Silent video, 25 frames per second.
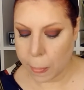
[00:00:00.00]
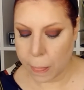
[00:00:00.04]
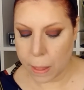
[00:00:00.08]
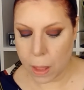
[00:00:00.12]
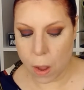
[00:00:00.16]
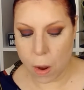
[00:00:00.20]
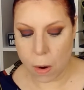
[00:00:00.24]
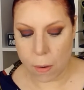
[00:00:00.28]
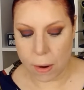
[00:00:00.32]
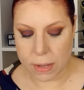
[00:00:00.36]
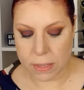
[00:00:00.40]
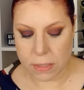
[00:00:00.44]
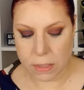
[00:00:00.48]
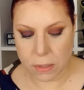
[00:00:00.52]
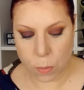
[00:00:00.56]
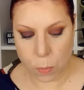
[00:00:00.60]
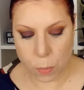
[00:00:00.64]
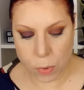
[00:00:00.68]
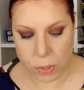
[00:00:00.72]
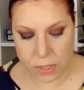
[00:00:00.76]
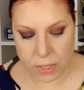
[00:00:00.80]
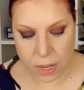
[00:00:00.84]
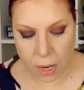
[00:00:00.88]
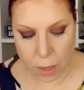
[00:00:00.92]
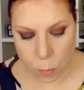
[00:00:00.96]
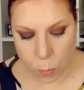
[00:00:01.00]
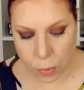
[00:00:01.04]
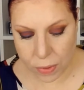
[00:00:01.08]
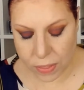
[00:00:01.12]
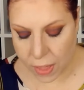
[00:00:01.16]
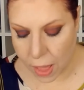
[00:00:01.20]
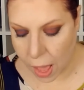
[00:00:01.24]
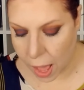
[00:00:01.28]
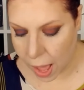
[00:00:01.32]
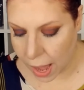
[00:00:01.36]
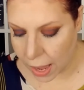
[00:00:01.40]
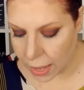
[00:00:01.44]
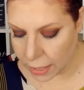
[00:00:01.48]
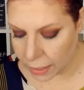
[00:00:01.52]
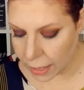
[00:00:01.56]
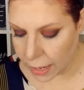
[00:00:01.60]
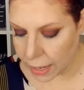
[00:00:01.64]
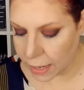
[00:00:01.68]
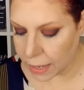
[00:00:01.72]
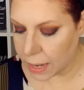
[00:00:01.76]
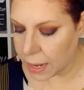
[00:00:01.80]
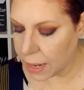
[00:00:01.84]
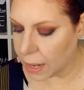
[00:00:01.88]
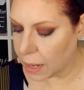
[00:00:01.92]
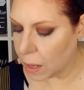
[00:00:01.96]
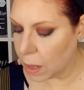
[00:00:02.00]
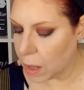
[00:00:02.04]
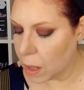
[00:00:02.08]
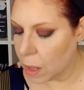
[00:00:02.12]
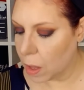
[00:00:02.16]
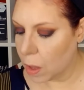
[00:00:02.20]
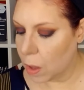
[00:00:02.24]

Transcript: All right, so we're done with the highlighting